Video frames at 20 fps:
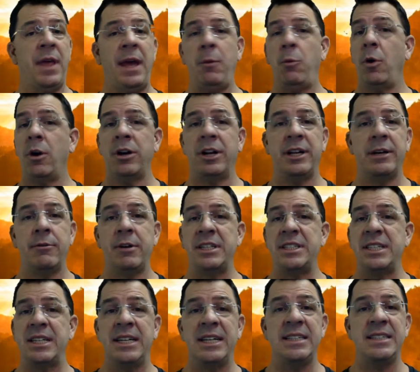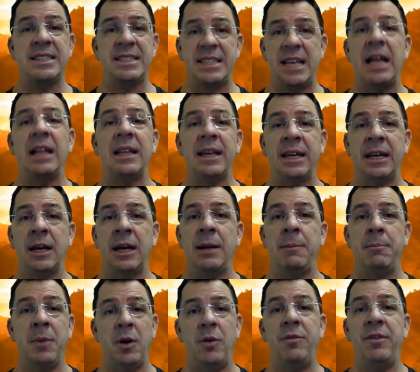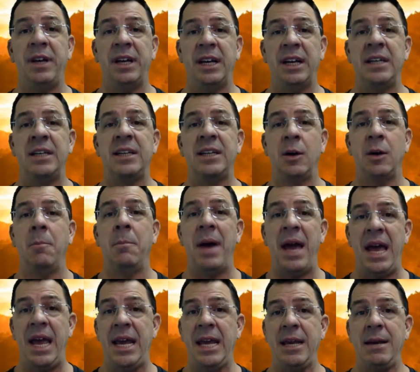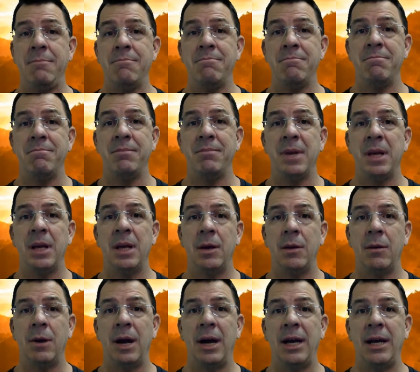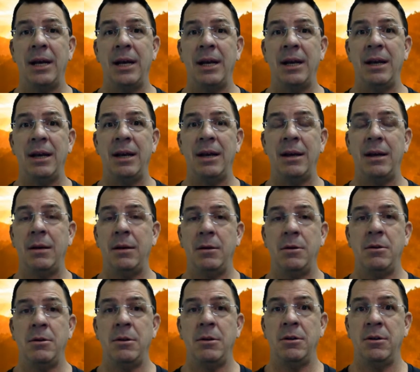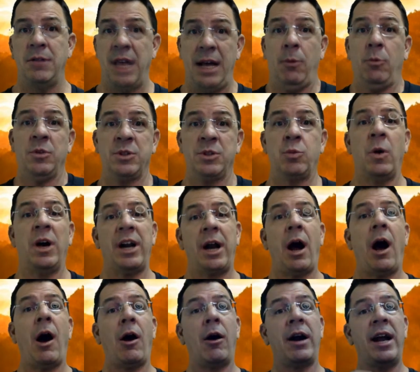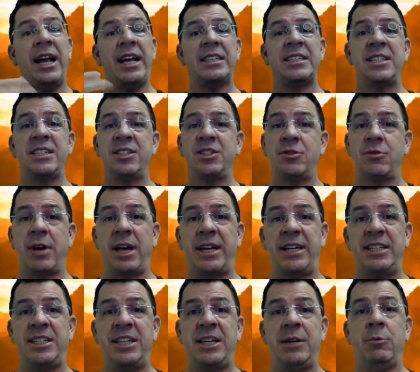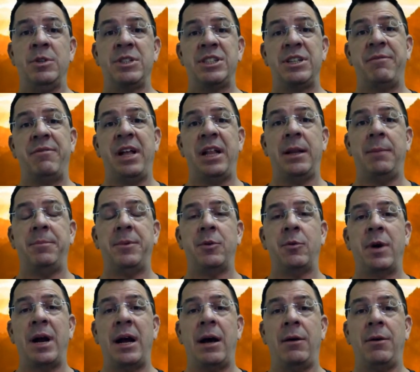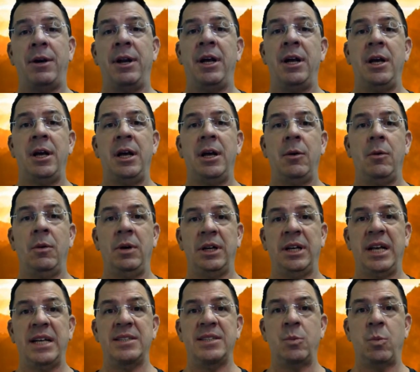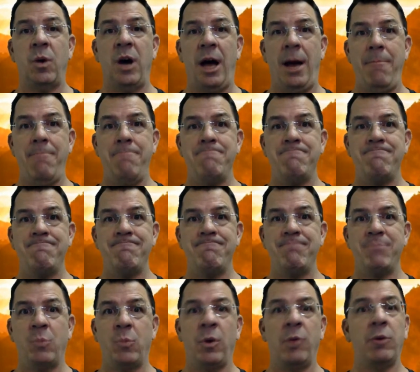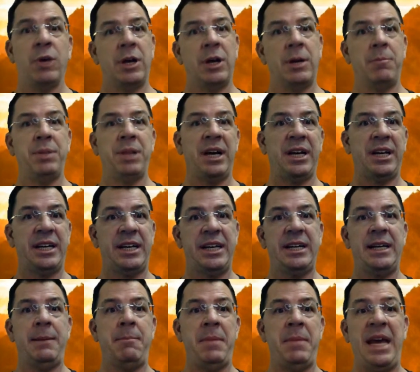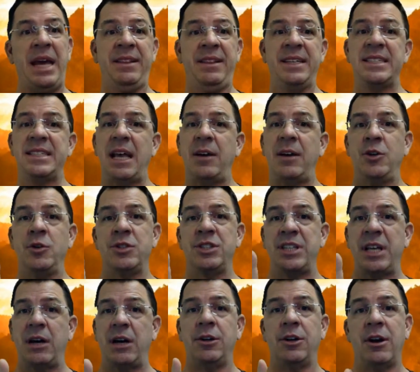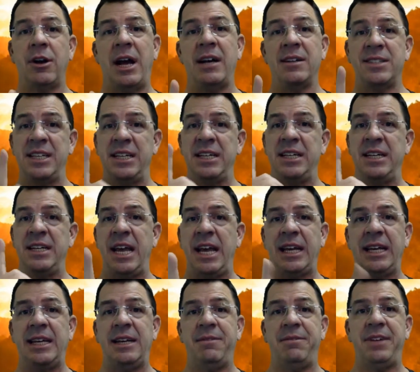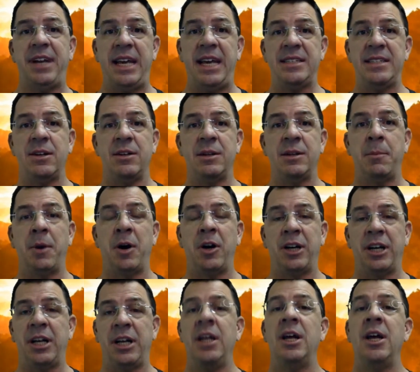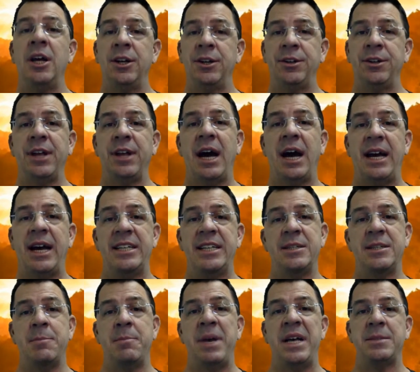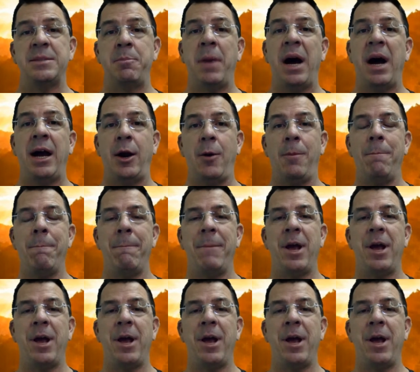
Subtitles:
they weren't interested in selling and moving until May, right? That was what our exit strategy was developed around. Well, guess what? We were going to plug it in May. This is how you sell your house in negative days on the market to the highest and best buyer.